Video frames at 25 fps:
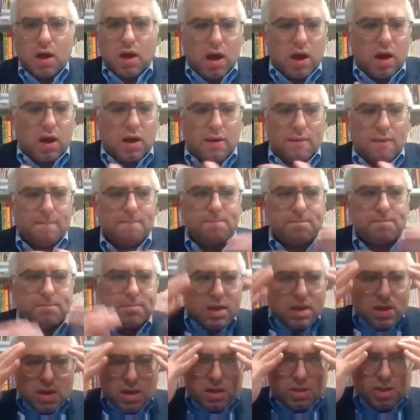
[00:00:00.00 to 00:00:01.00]

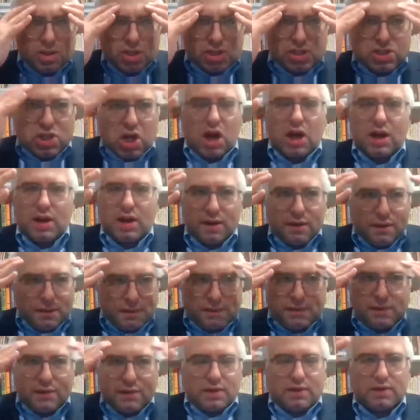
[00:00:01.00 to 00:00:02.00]
um, just kind
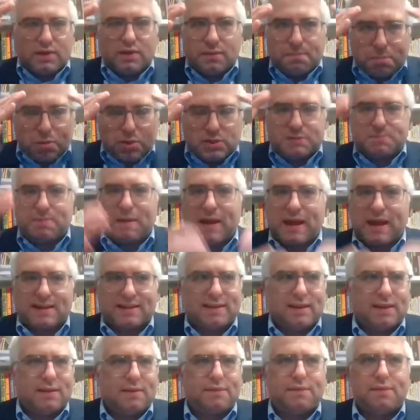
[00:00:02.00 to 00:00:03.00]
of
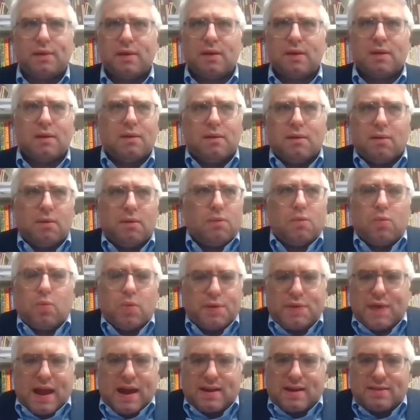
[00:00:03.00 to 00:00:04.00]
perspective?
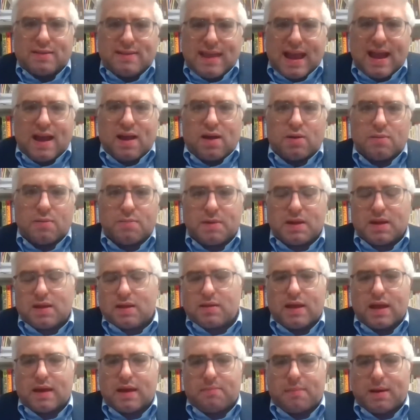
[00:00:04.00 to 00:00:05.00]
Without a doubt,
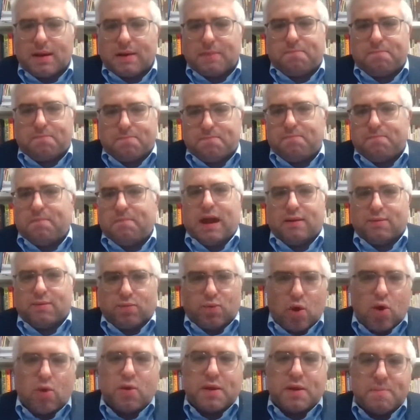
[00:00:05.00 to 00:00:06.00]
meaning that my my
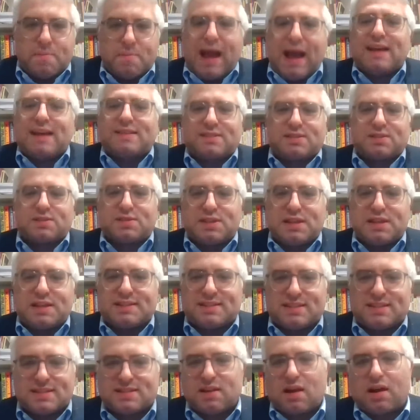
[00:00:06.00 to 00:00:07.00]
wrote a master's
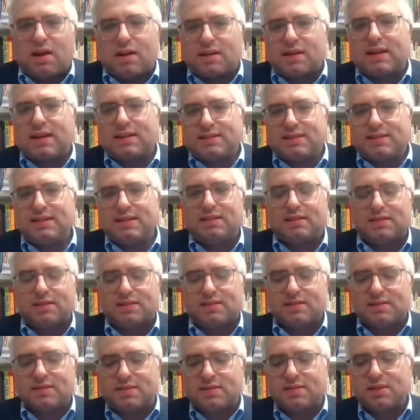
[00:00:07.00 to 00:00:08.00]
thesis on
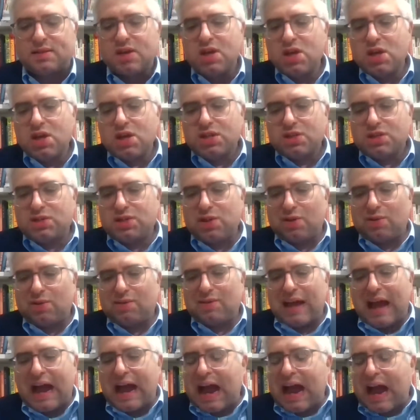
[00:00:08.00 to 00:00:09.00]
Hasidus.
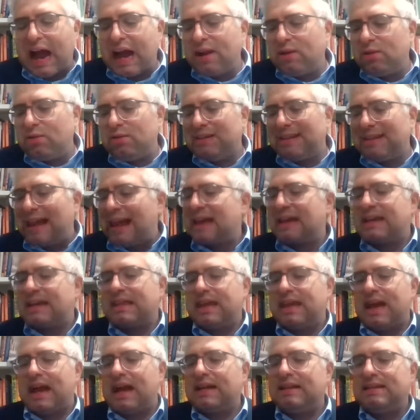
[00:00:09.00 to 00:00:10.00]
So I don't like
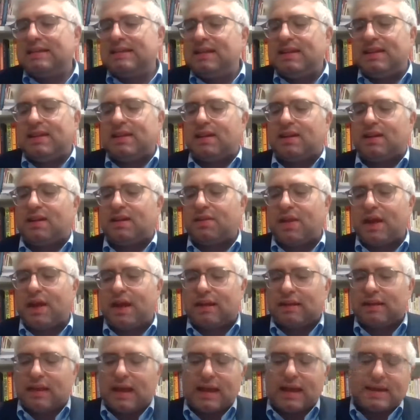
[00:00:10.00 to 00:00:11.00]
the idea
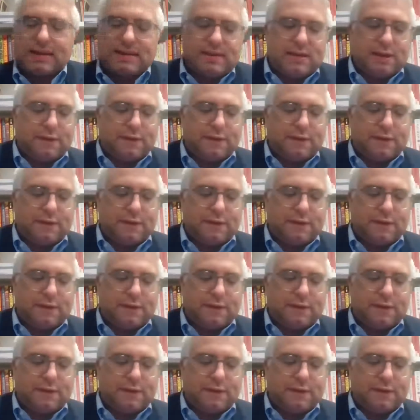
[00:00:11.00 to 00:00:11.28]
that like